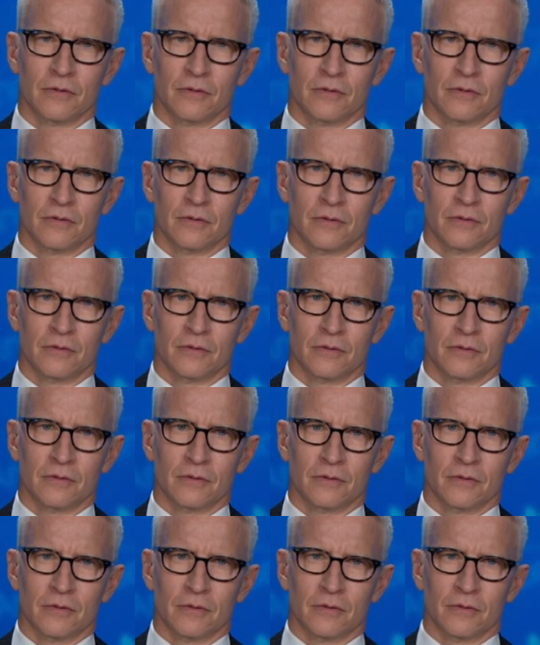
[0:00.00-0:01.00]

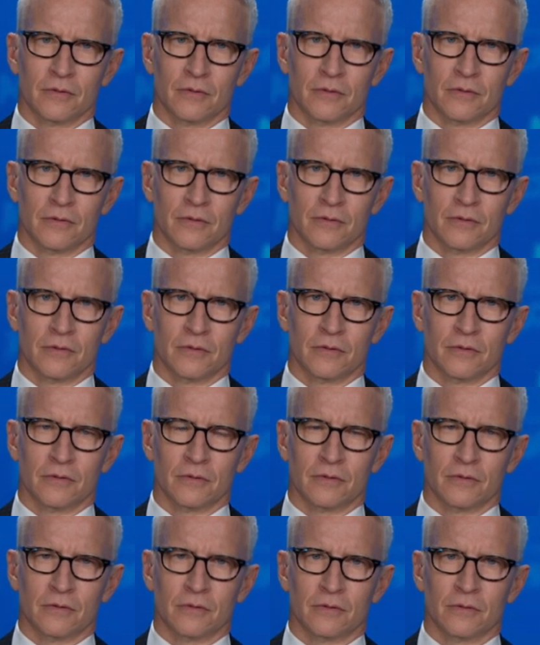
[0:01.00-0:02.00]

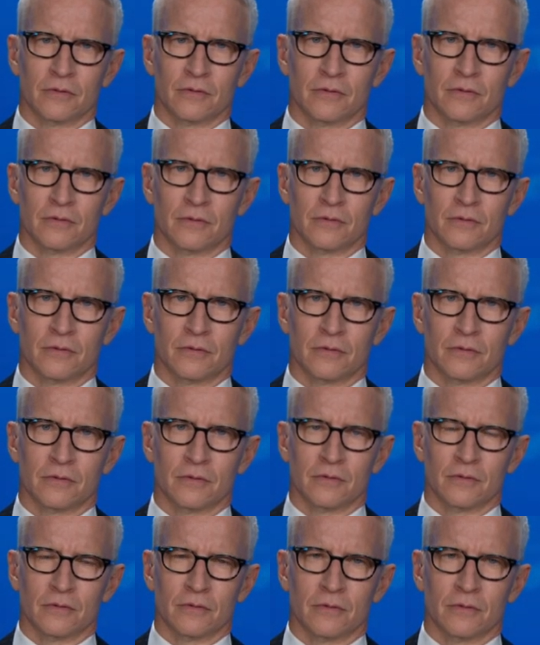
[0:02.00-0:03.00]

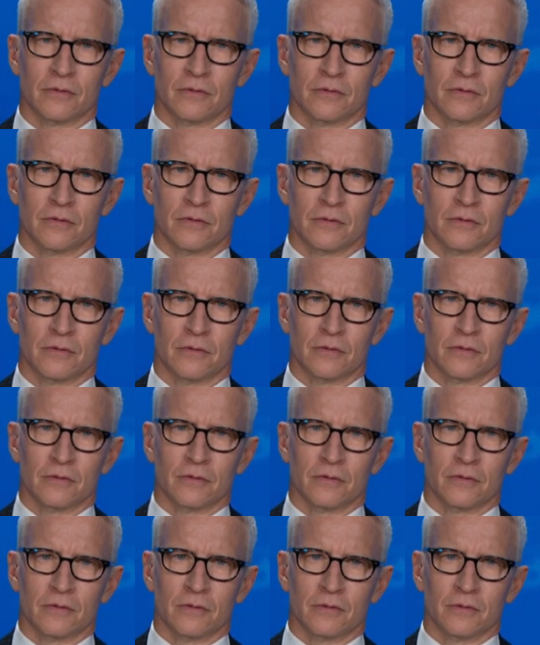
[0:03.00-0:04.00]

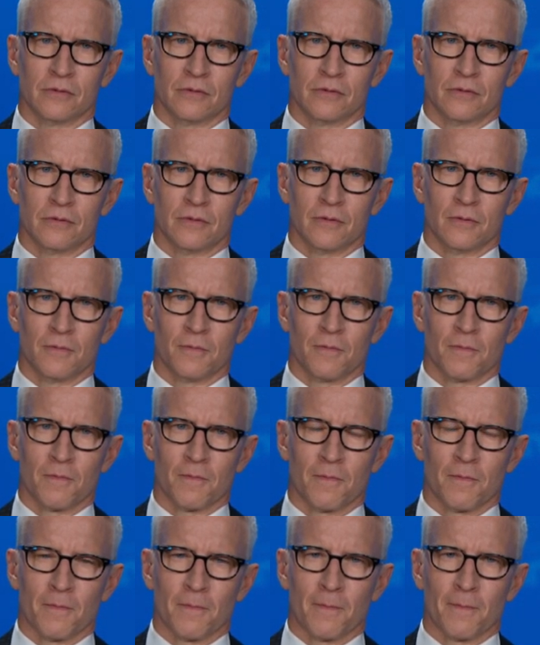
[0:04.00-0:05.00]

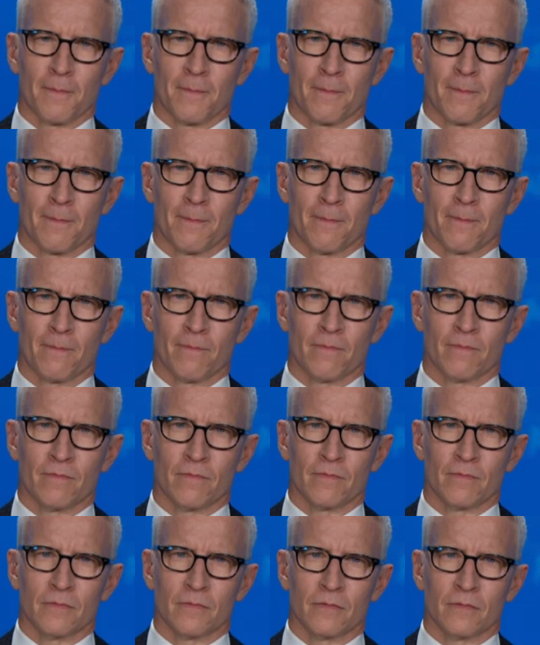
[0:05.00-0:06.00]

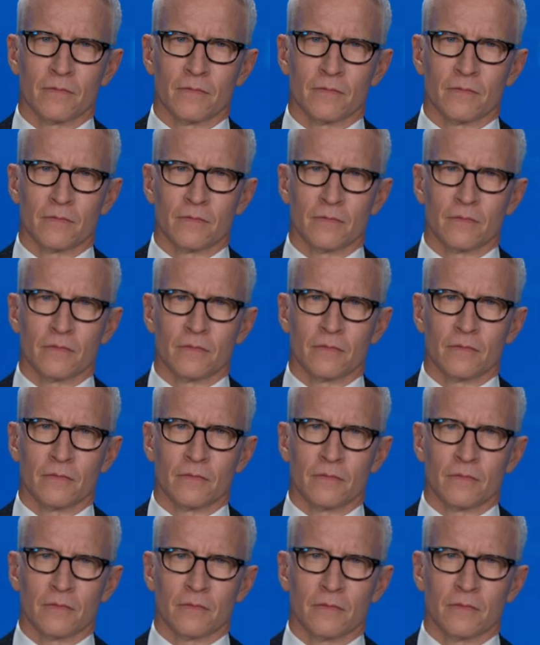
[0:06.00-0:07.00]

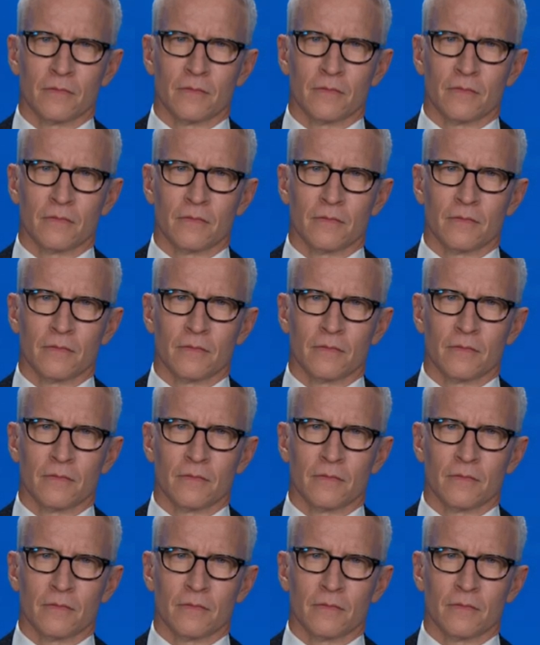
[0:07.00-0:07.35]
No words are spoken by the person on screen.